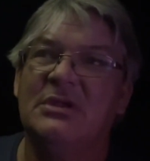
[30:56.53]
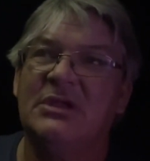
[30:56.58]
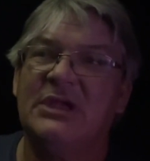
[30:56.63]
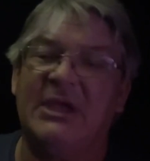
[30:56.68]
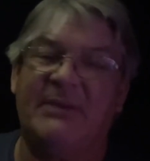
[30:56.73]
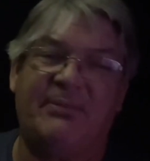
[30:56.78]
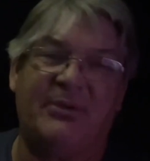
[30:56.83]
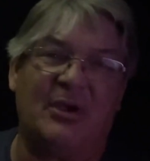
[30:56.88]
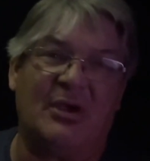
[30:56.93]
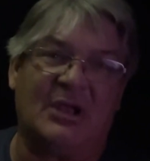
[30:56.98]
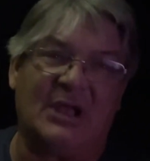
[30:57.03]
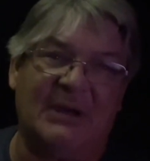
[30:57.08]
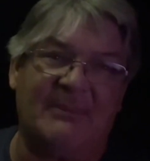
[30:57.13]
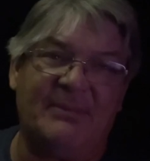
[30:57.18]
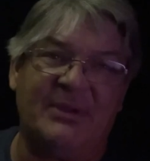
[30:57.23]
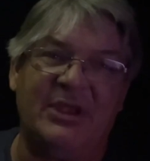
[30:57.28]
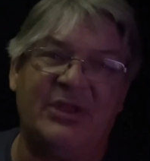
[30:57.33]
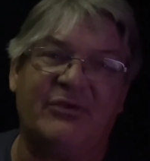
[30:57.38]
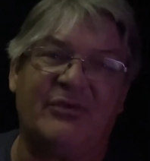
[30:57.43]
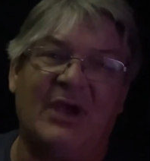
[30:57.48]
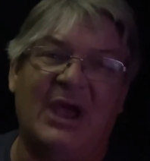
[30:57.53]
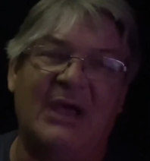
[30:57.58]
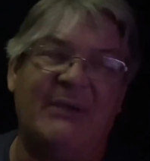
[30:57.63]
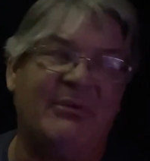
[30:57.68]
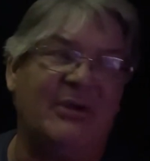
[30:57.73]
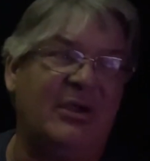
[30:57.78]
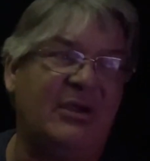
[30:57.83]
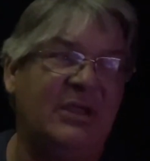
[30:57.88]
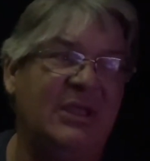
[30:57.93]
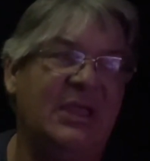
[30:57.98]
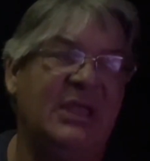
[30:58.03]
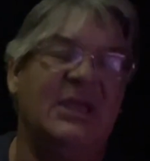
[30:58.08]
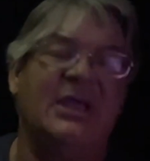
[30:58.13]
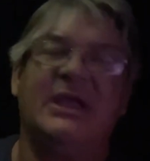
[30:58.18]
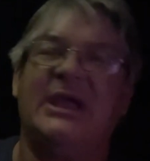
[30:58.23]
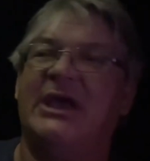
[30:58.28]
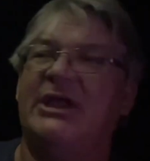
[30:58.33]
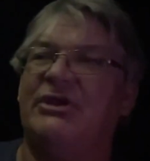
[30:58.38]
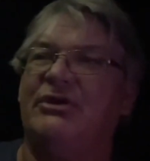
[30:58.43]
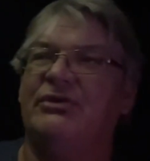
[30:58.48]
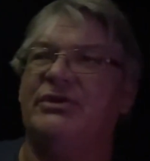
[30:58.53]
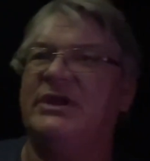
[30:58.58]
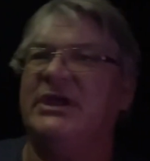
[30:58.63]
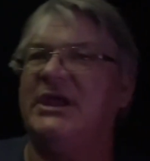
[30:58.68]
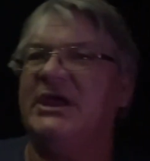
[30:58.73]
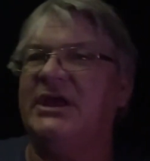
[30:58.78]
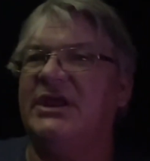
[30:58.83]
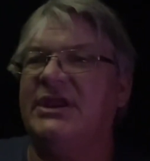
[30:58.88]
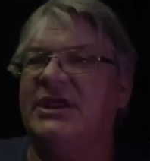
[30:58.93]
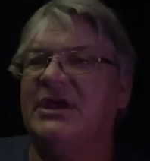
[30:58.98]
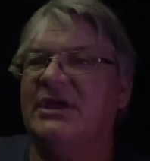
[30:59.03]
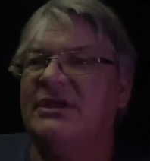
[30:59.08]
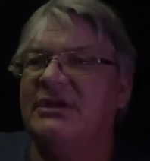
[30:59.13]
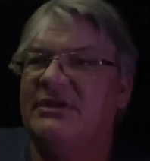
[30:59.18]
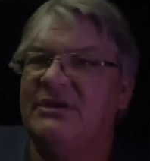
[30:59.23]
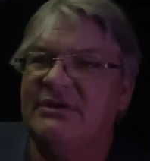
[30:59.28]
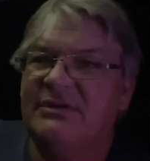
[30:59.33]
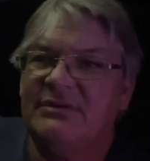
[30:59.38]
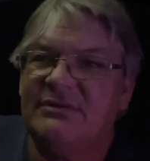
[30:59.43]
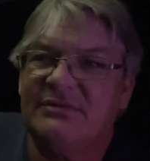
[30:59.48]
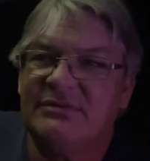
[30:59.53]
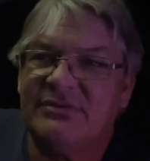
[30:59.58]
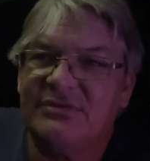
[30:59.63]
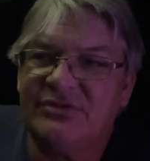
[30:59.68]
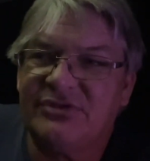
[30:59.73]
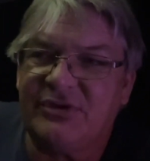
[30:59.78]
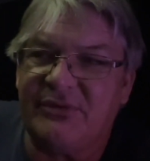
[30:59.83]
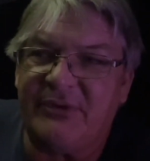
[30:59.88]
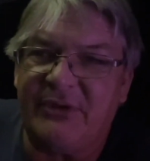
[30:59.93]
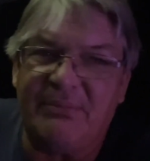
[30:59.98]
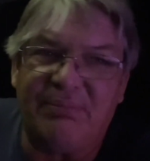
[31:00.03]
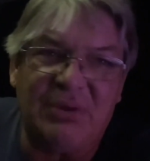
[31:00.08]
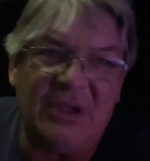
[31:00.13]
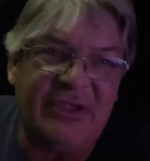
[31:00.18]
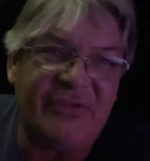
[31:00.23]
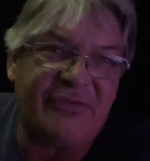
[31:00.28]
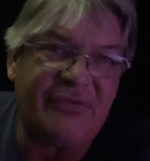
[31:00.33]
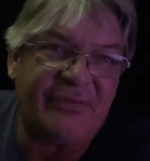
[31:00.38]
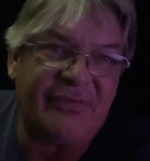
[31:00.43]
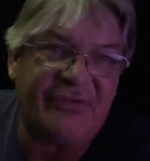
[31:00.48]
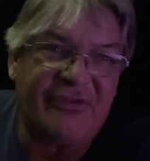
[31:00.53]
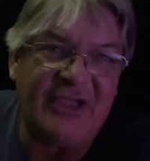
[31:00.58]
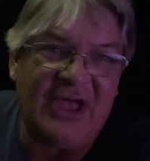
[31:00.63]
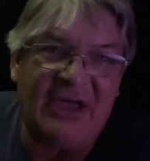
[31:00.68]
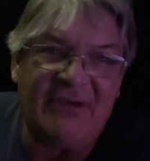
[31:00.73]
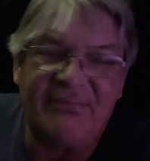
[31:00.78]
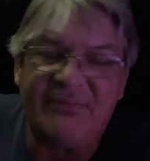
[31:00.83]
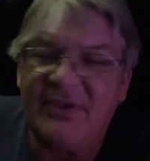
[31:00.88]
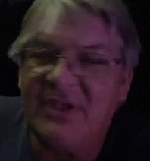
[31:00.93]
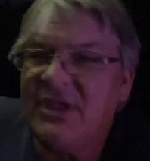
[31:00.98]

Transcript: if you're a company driver and you need to replace some stuff,